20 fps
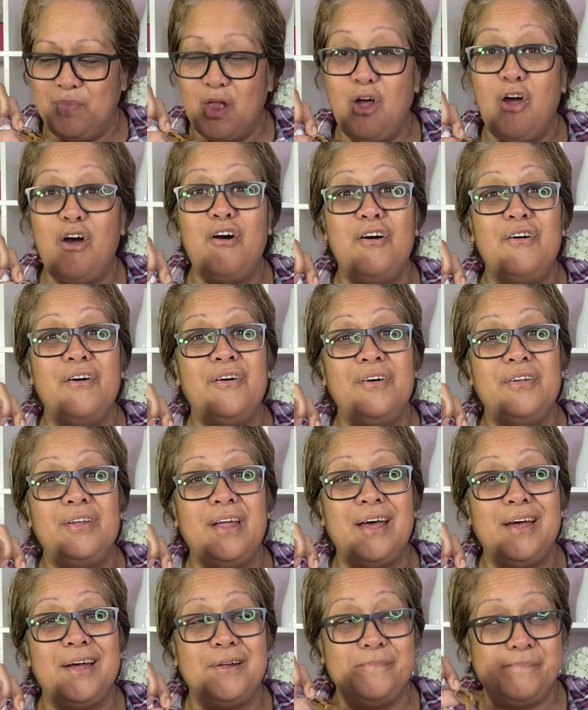
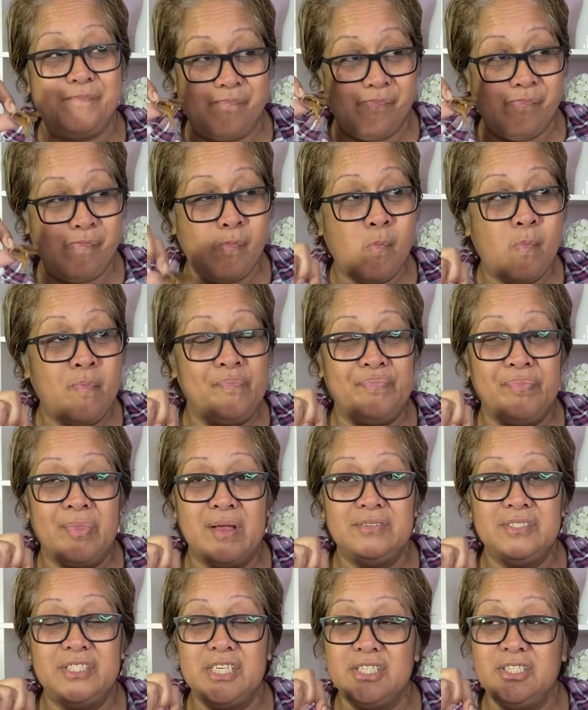on
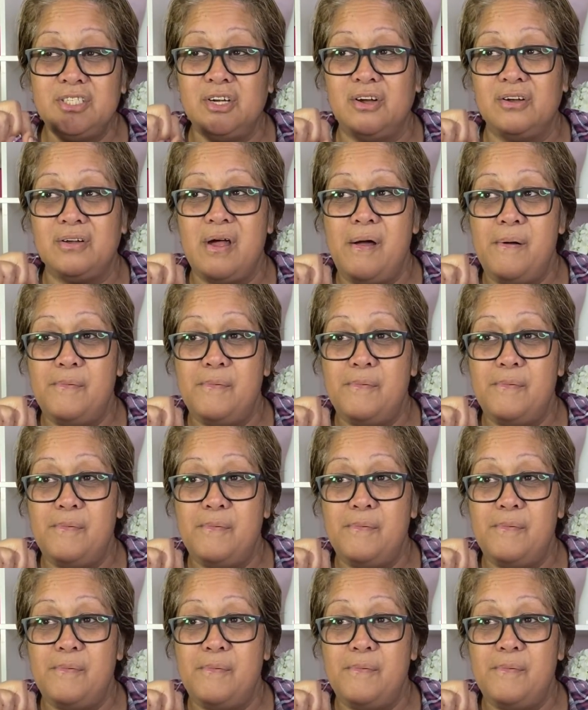TikTok.